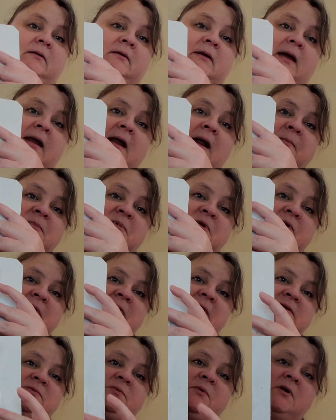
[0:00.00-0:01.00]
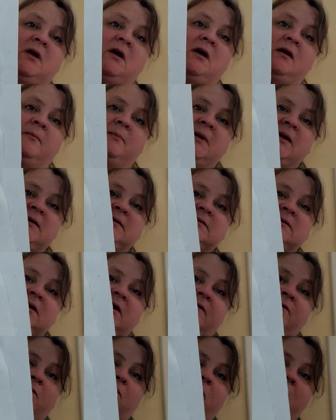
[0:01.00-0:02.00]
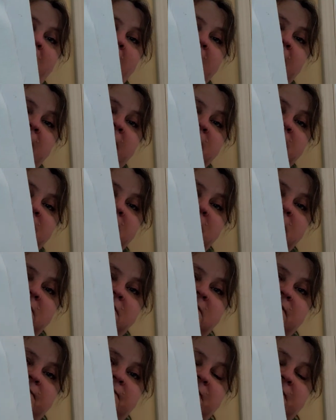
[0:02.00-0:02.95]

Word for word: And I'm doing this one on a piece of white